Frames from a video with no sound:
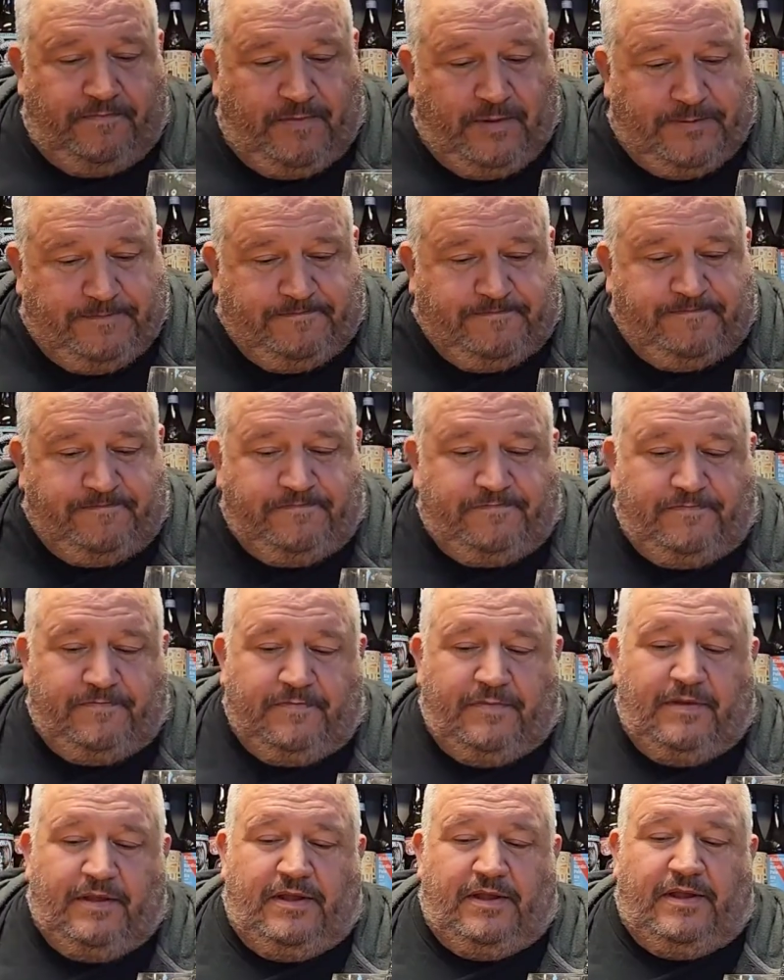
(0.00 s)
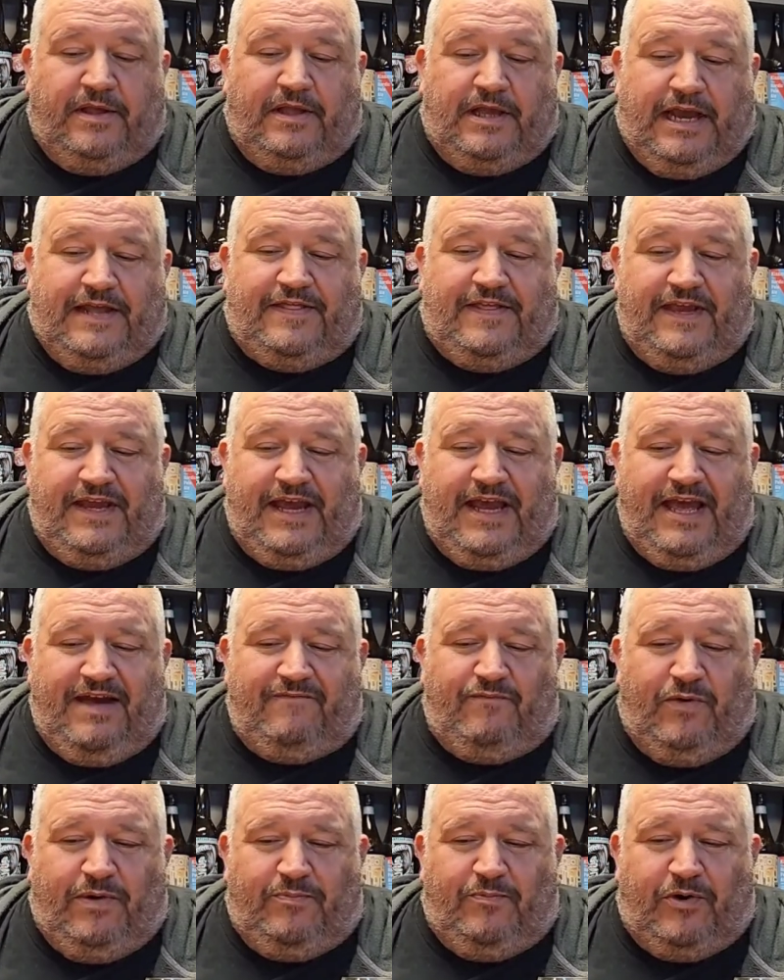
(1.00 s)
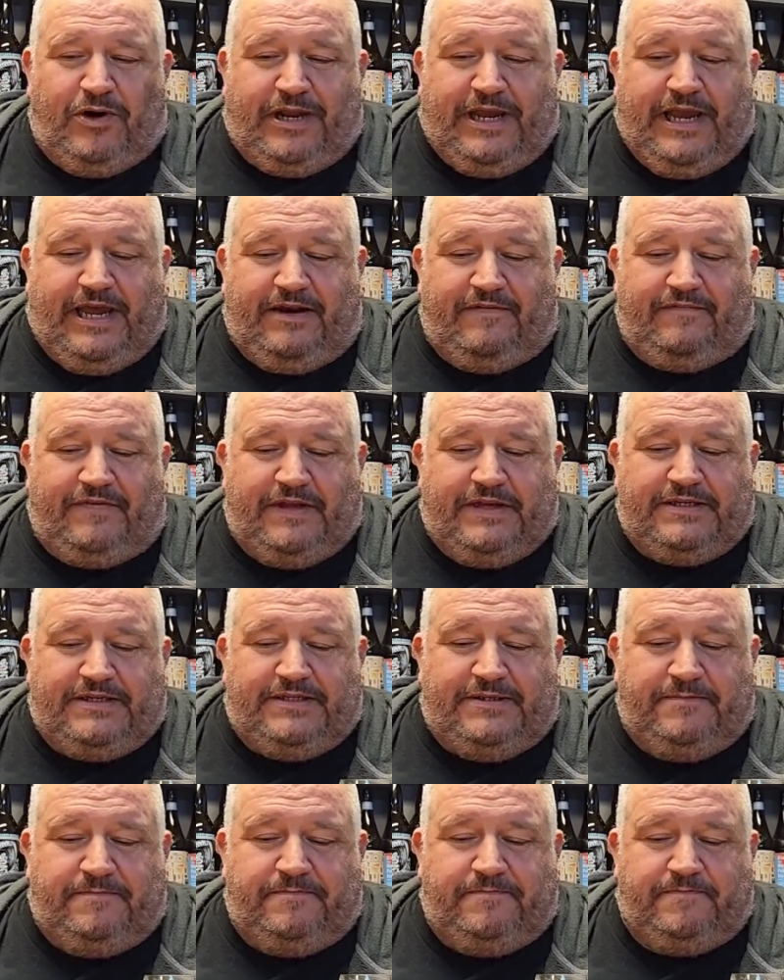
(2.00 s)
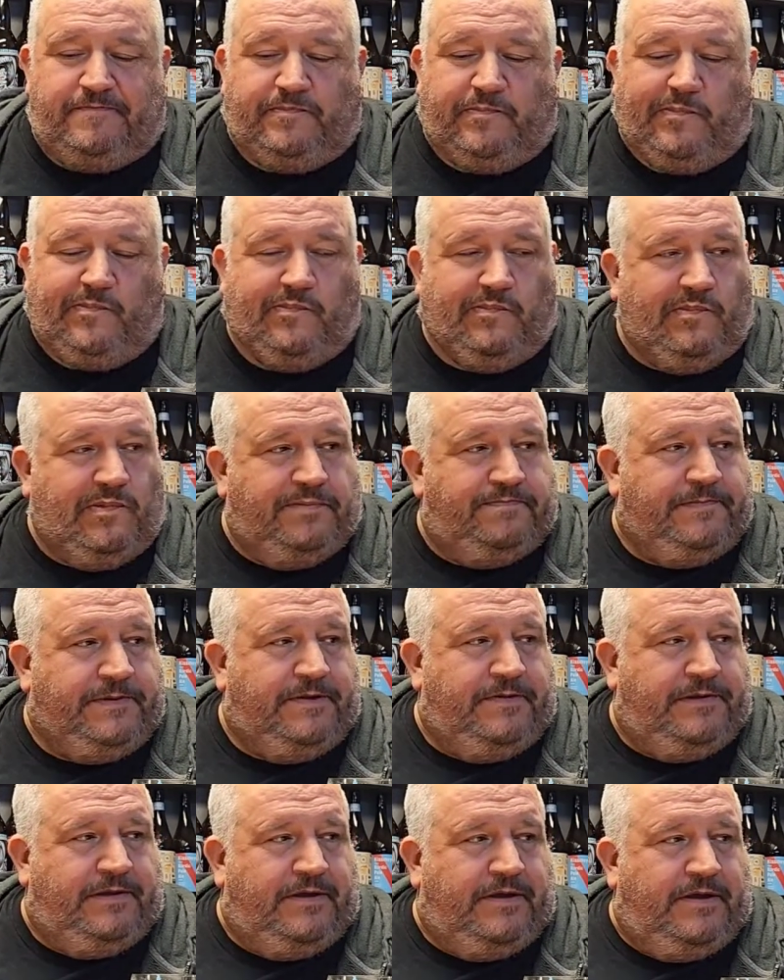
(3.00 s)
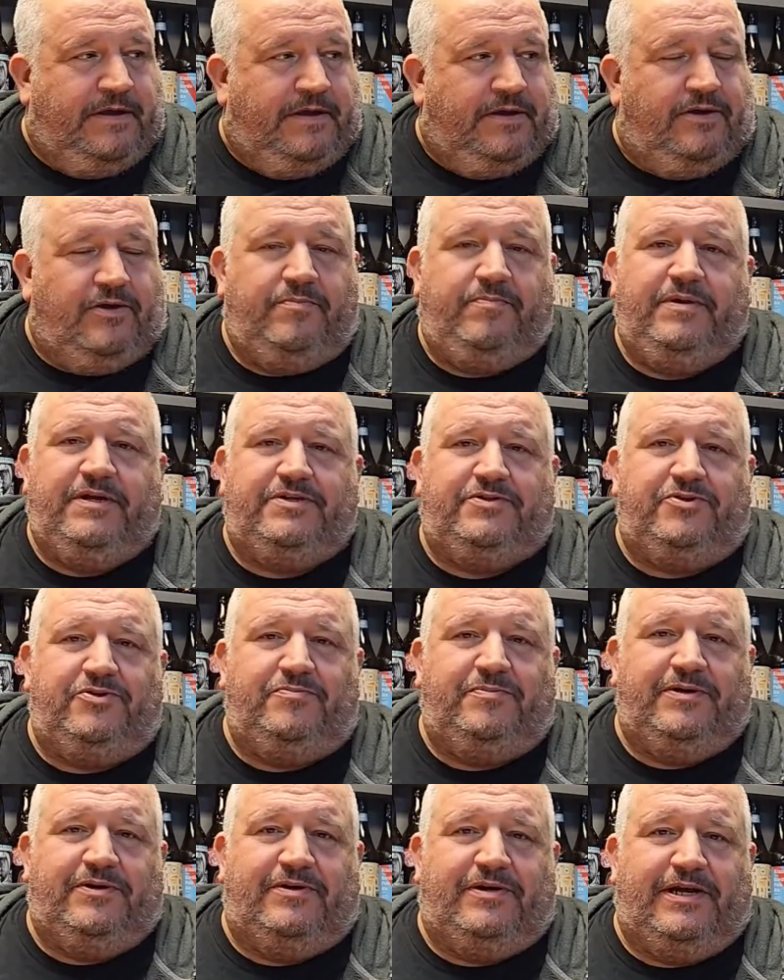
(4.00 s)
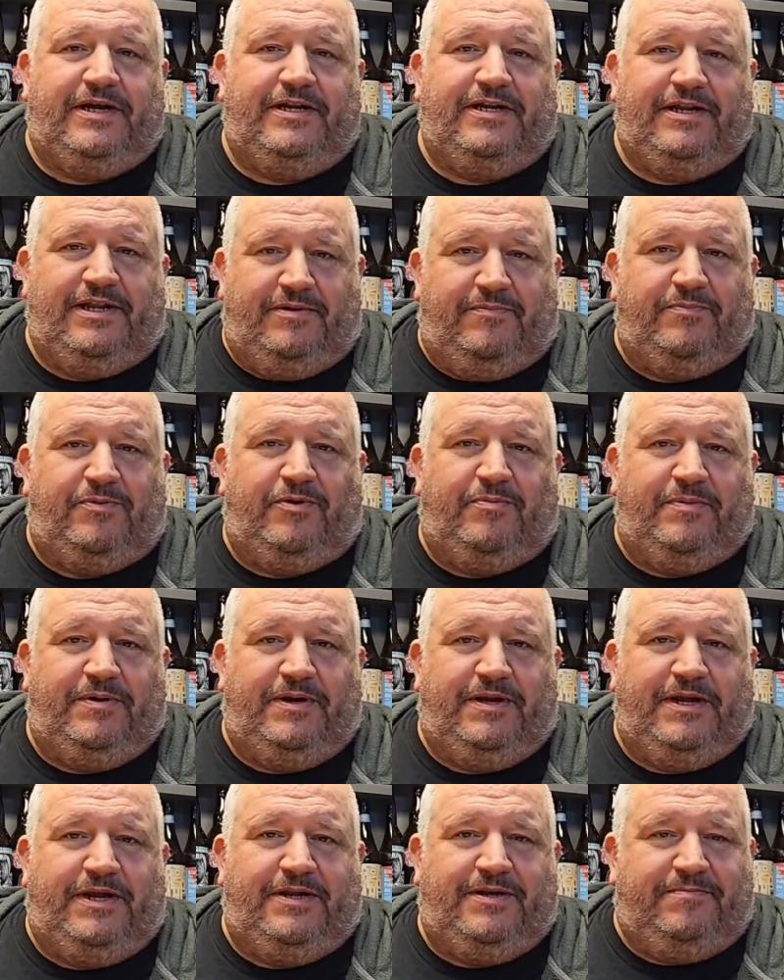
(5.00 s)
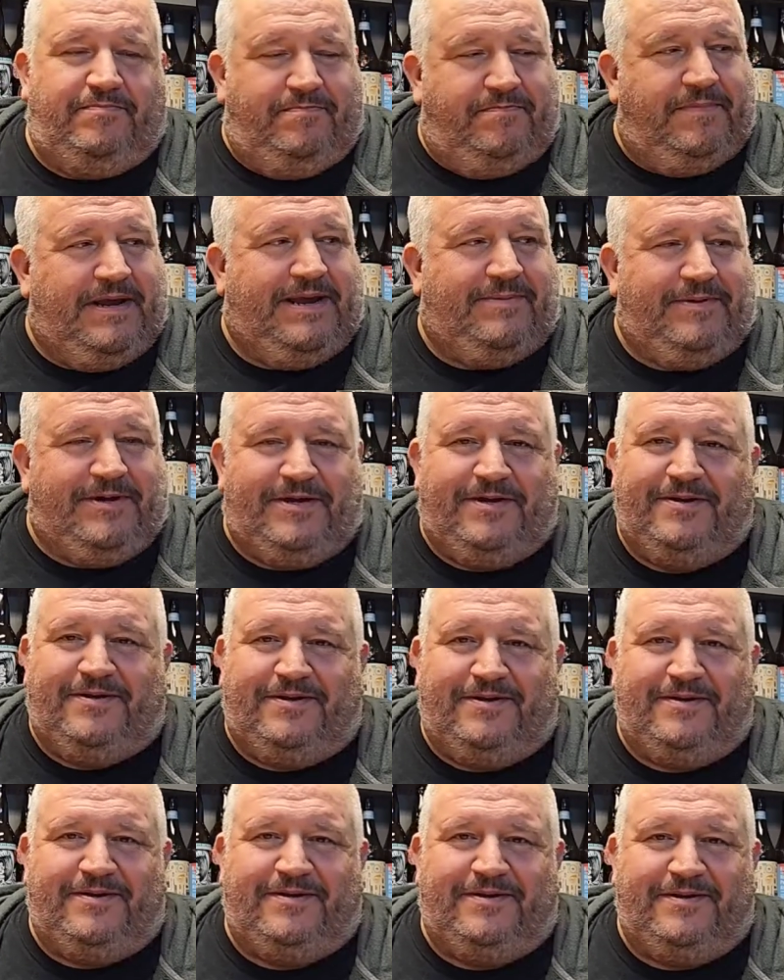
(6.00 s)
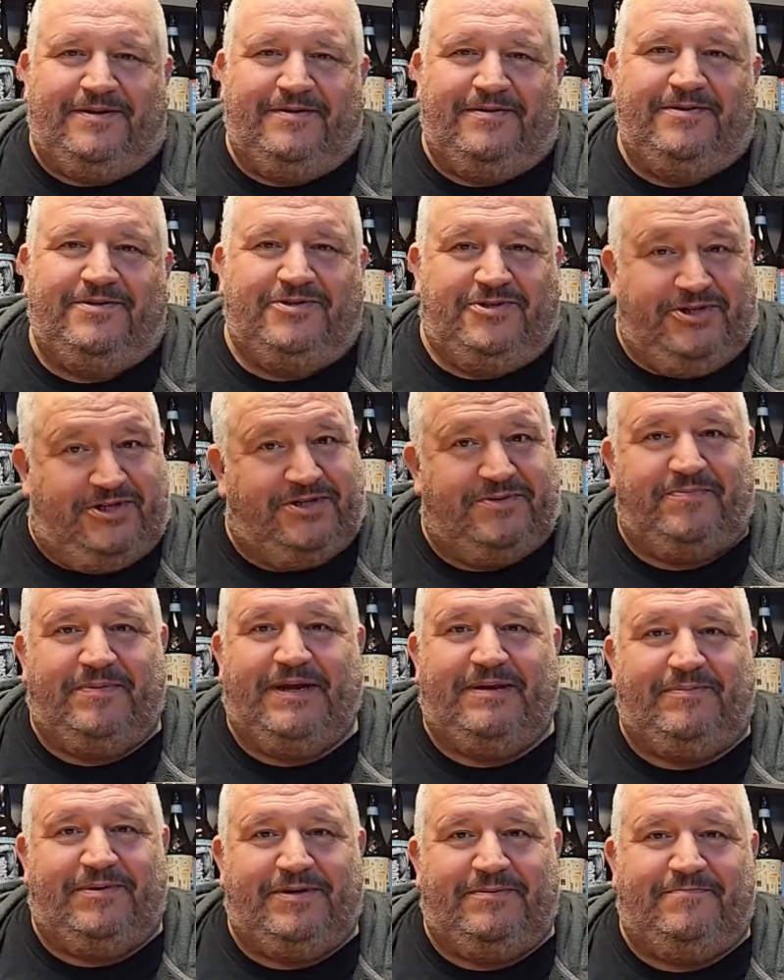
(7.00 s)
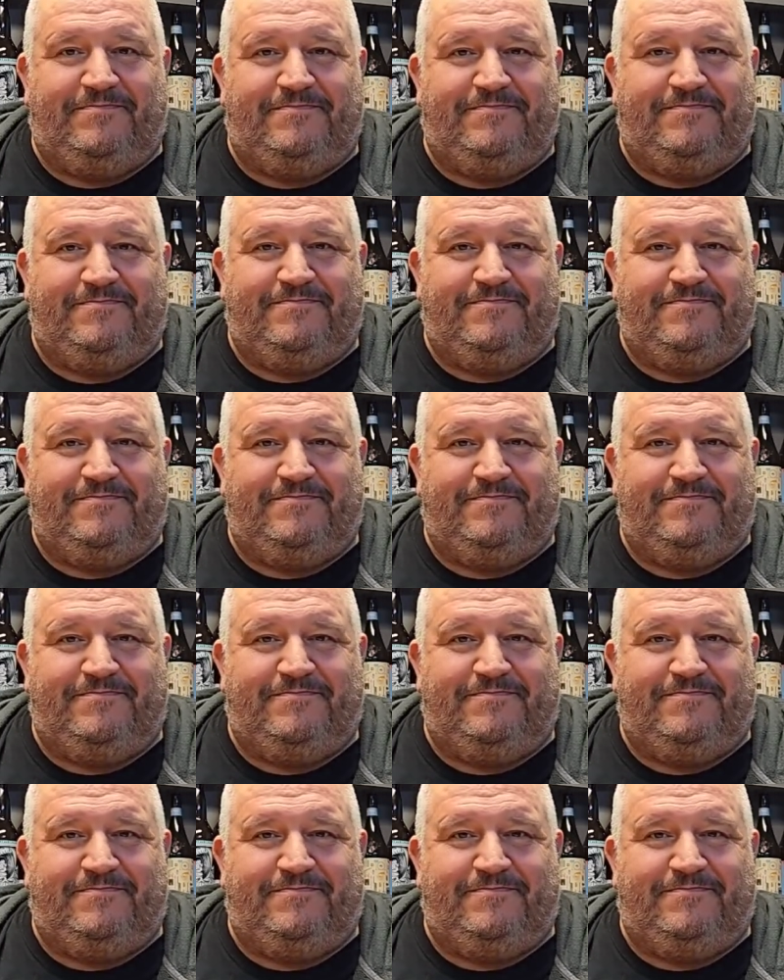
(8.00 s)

I think I have one more can of this. Could be a two beer night and a bourbon night. Maybe. Just maybe.